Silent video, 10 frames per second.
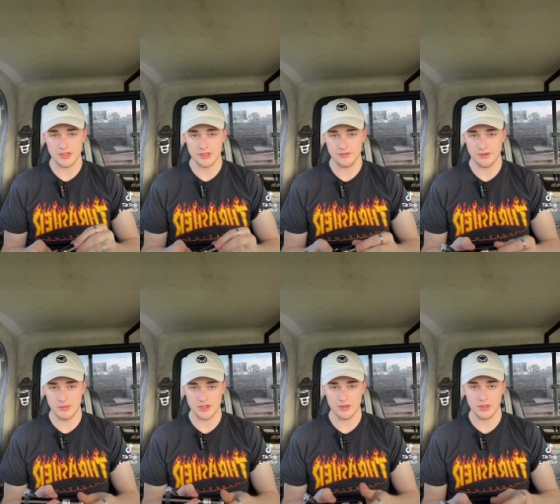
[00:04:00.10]
my
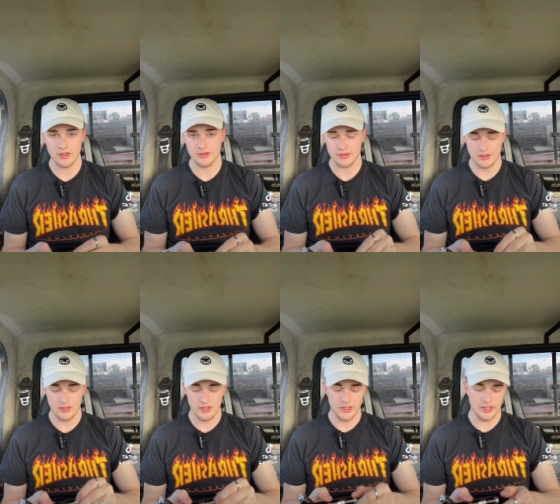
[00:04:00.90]
showcase.
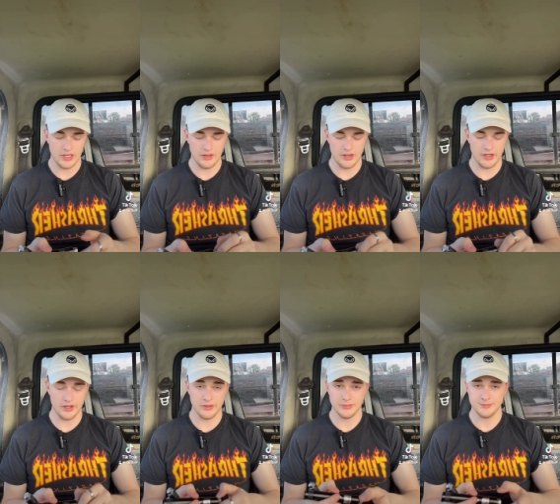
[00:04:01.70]
Now that I
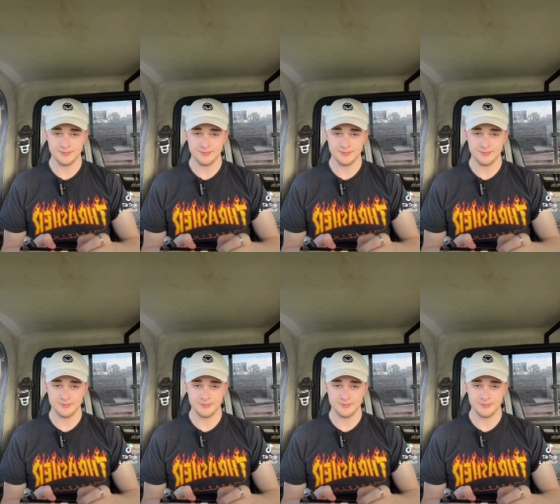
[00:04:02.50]
know,